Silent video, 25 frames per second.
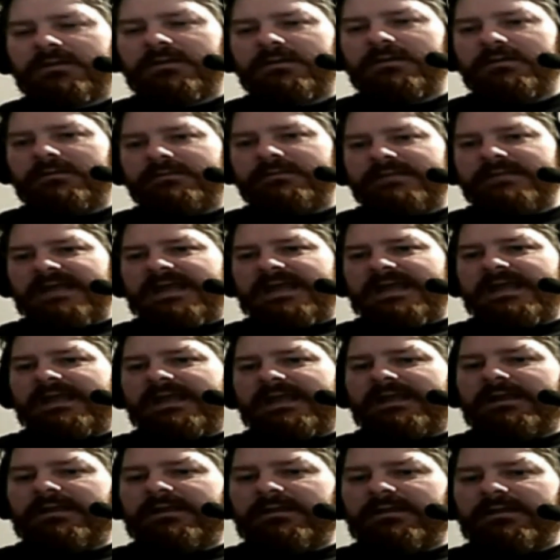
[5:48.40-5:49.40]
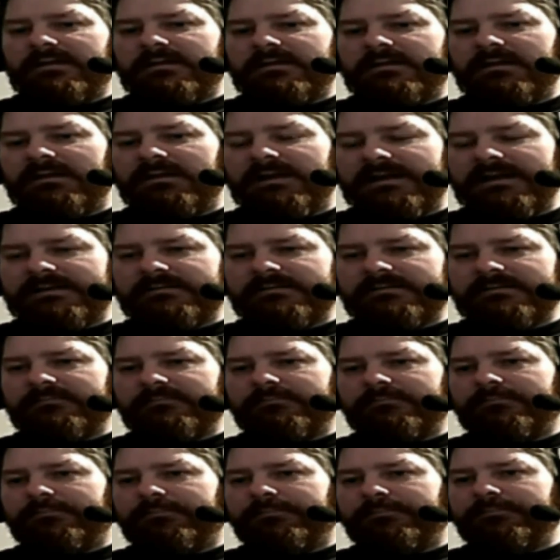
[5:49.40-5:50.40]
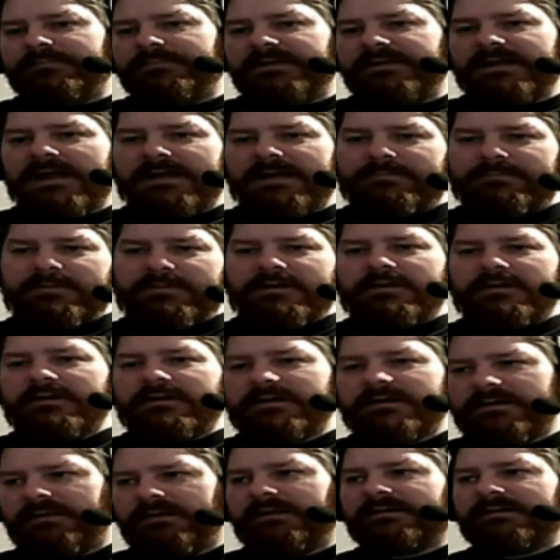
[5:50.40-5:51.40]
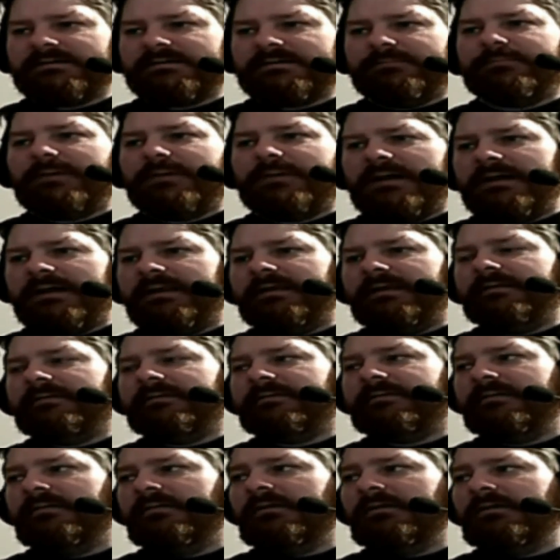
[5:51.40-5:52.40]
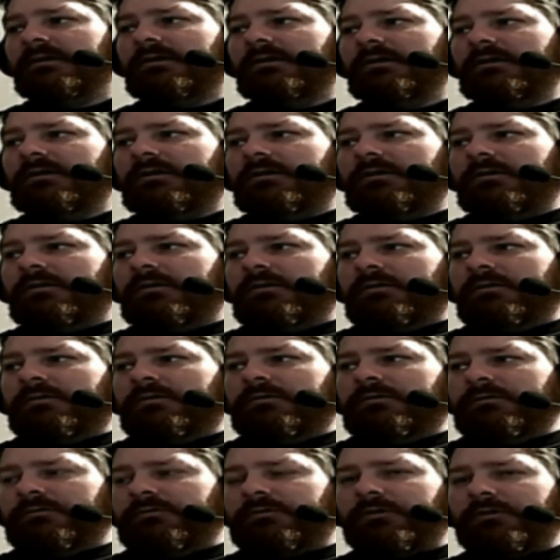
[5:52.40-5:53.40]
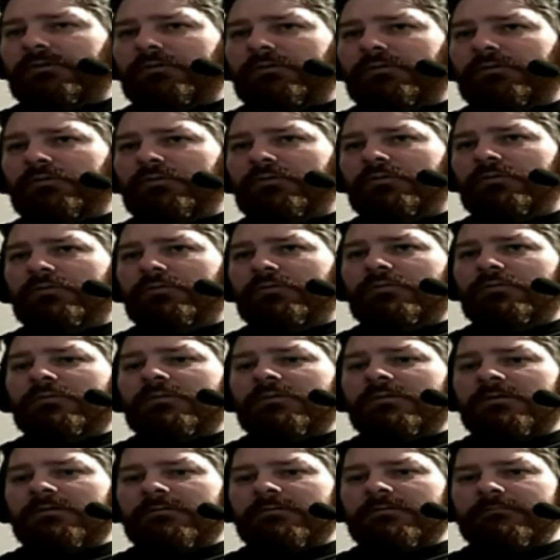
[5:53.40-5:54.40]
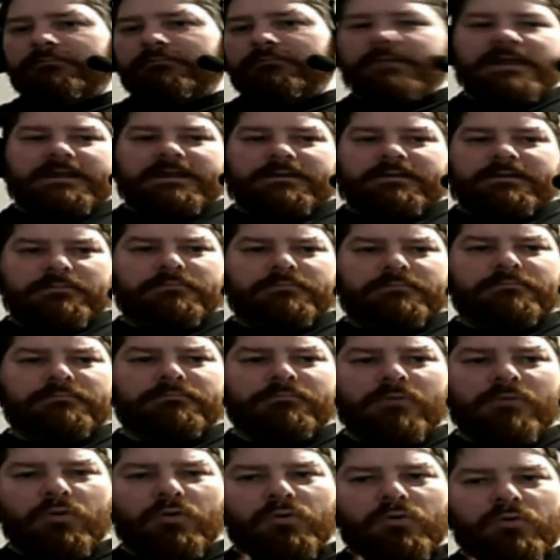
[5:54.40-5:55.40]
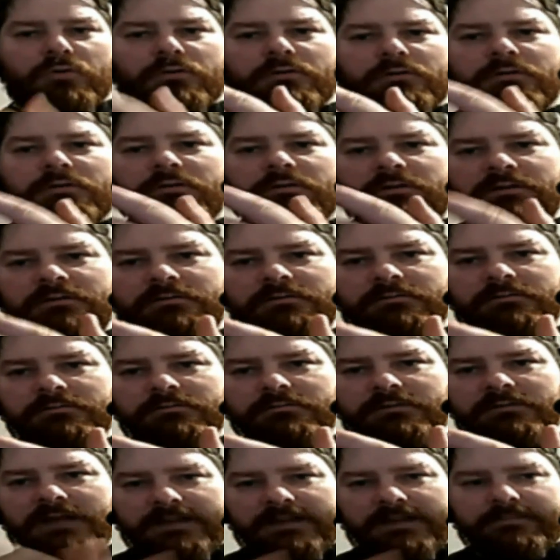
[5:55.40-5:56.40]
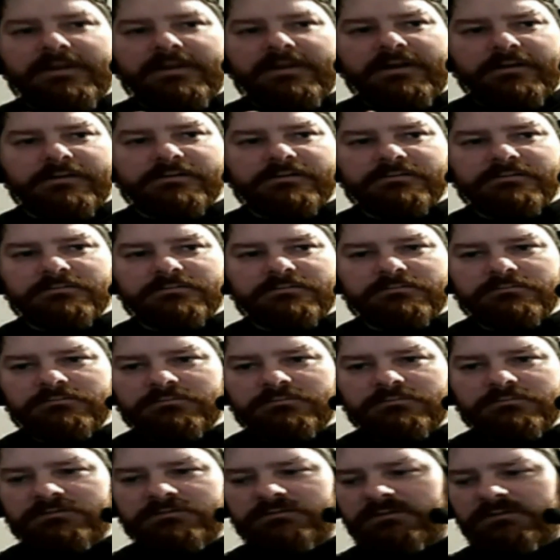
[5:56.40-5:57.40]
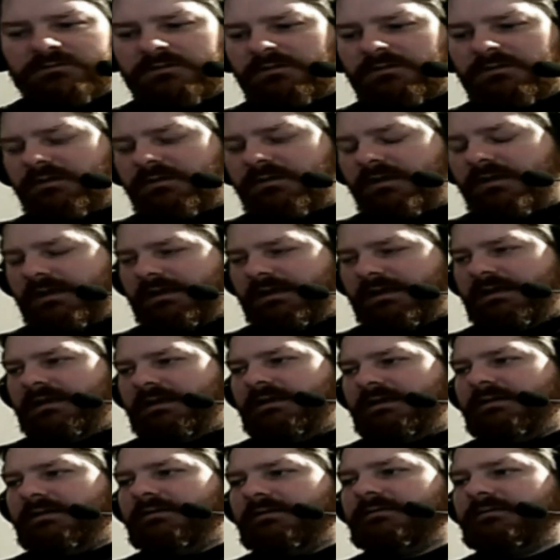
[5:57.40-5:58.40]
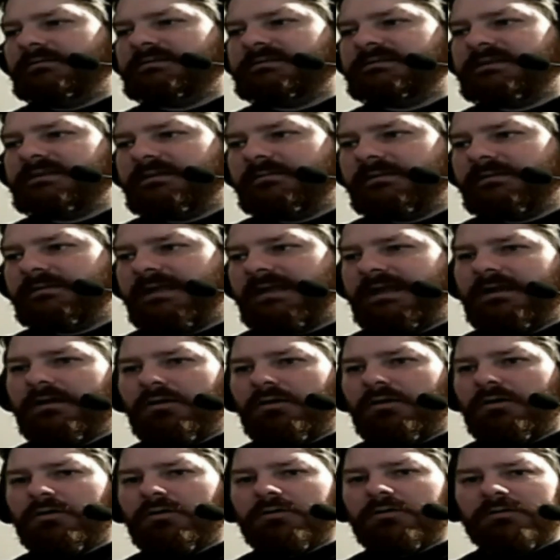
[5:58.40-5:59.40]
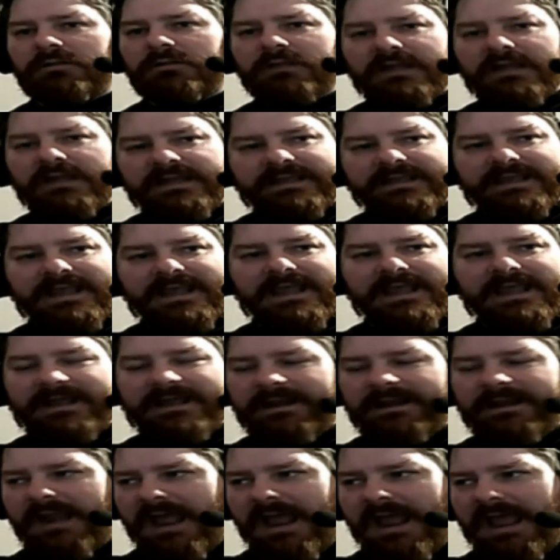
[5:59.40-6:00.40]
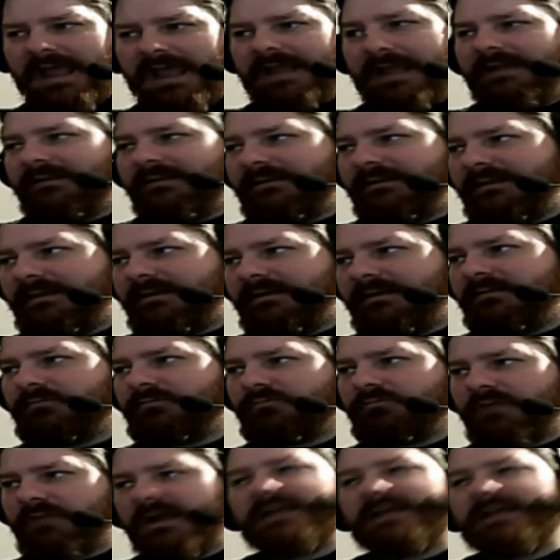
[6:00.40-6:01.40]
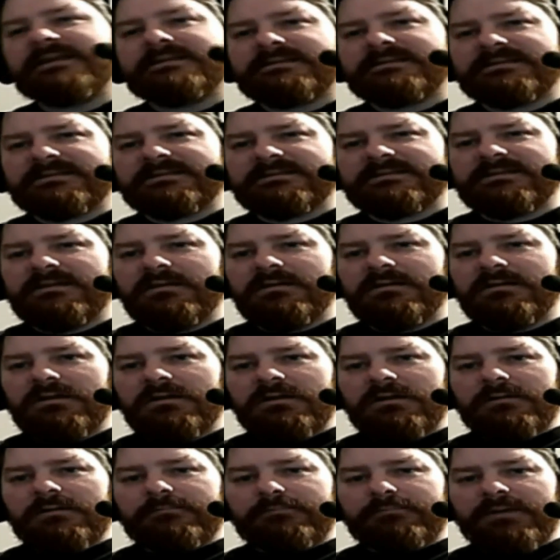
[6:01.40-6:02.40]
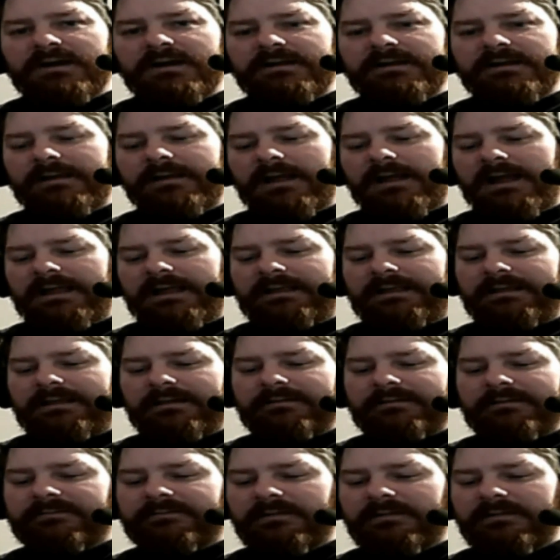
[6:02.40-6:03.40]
the Chimera collect bodies to make more Chimera. And they are like an alien race, but I guess I'm